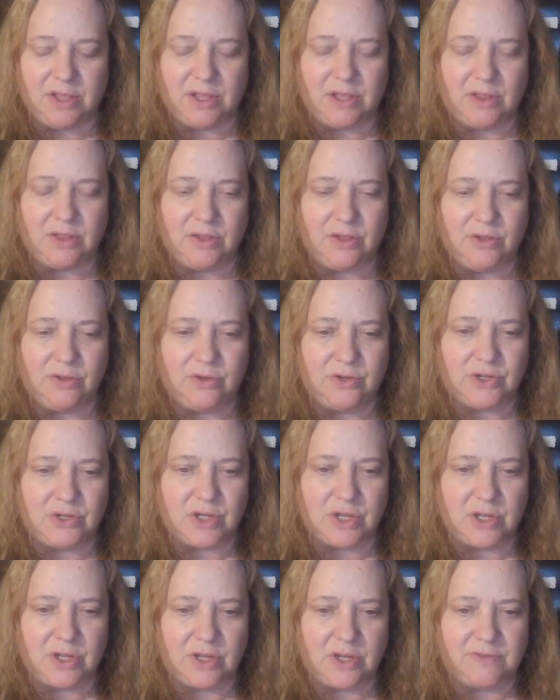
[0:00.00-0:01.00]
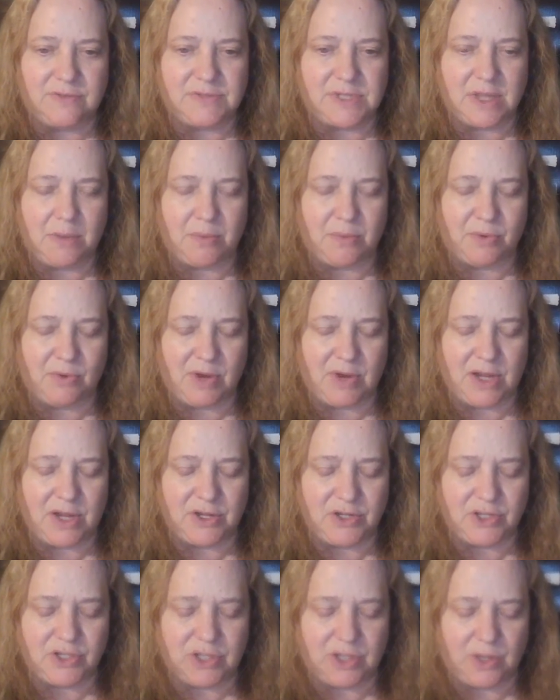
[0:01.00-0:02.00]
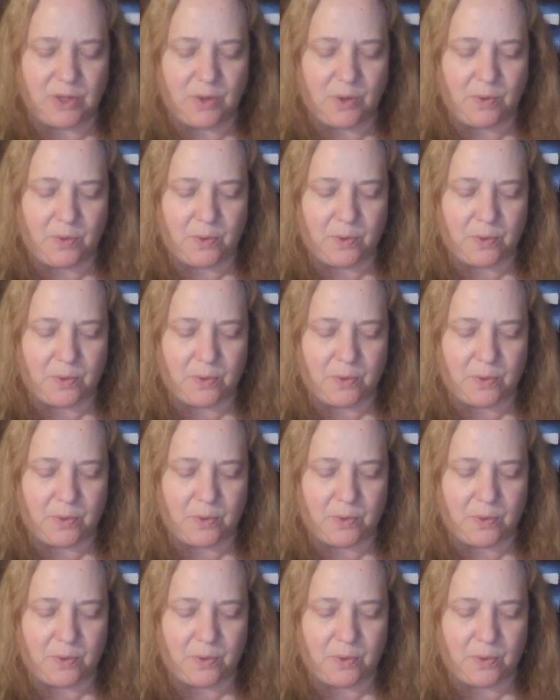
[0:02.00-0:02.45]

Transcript: the illusion of separation.